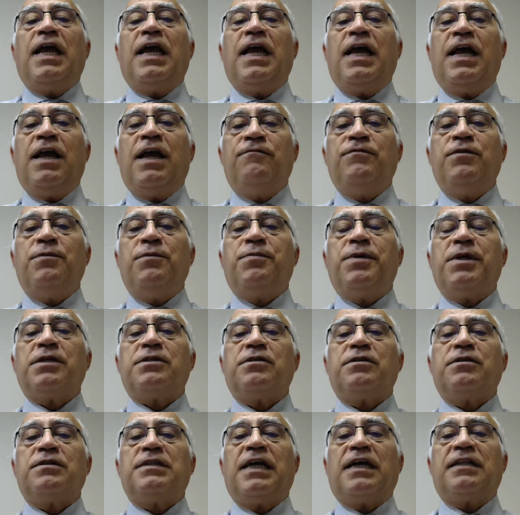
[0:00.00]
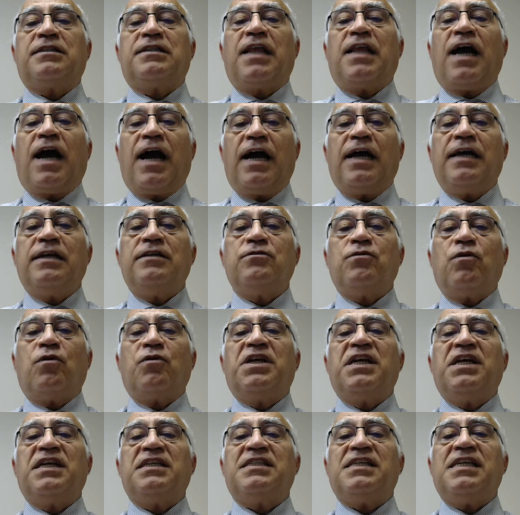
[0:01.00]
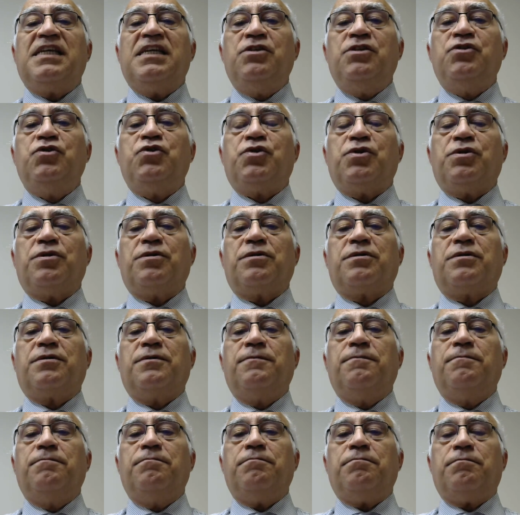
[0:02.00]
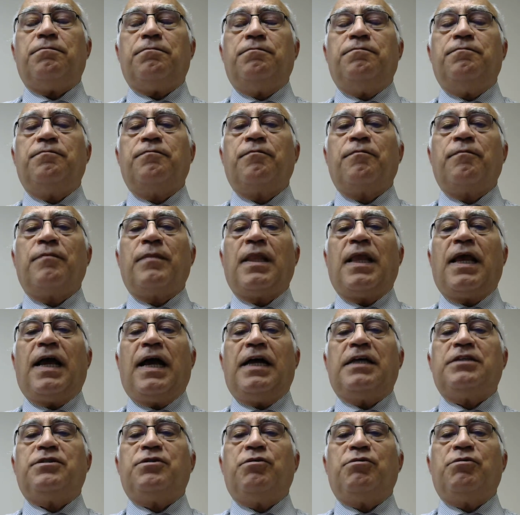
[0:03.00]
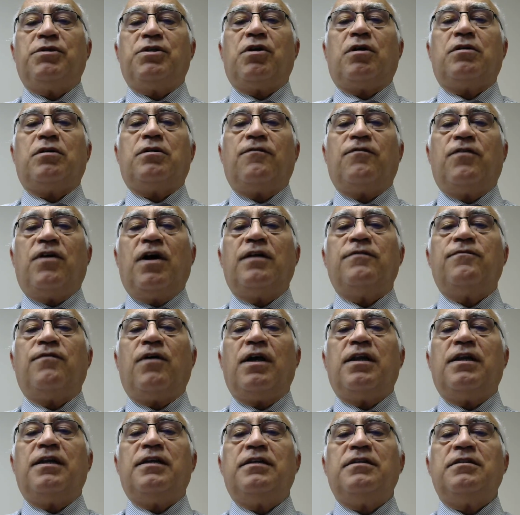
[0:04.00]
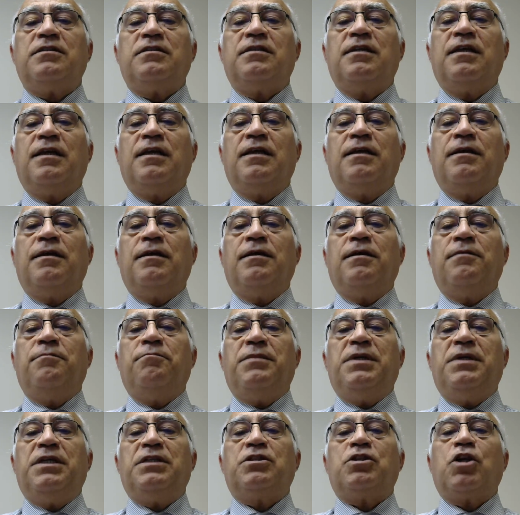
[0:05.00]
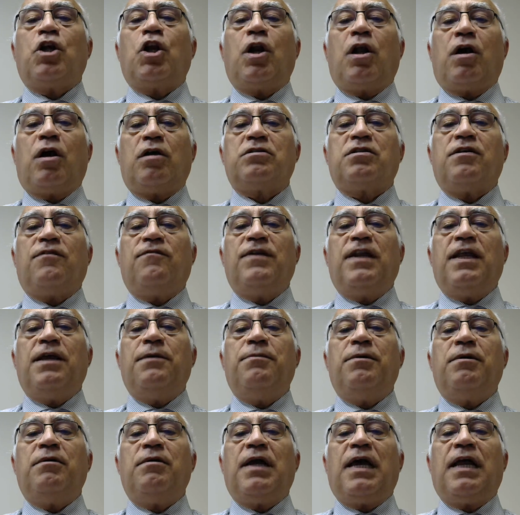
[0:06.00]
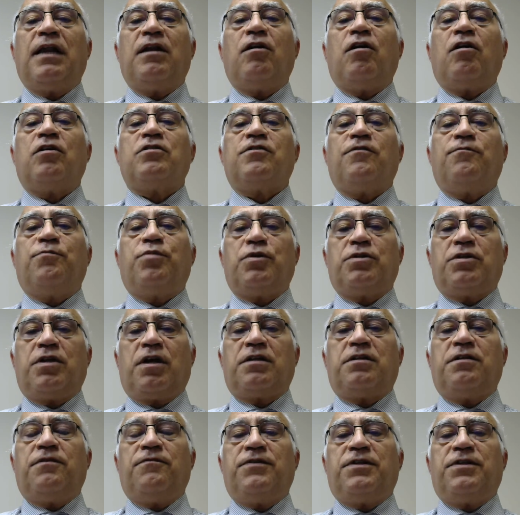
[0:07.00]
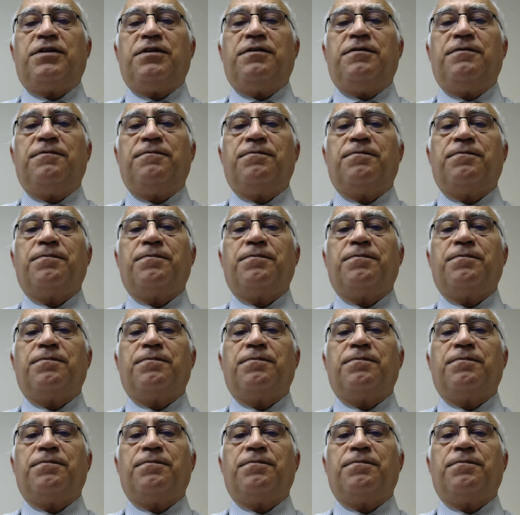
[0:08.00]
Every person that dies or gets injured as a result of gun violence means a loss of labor and loss of productivity.